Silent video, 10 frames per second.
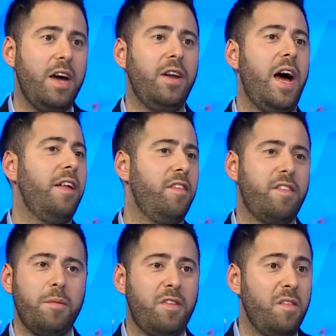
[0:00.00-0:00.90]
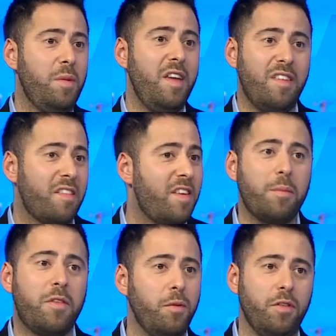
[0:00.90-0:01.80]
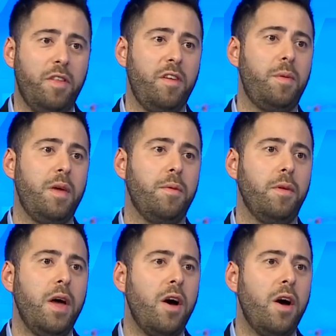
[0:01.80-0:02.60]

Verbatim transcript: and anti-Semitism is acceptable to these people.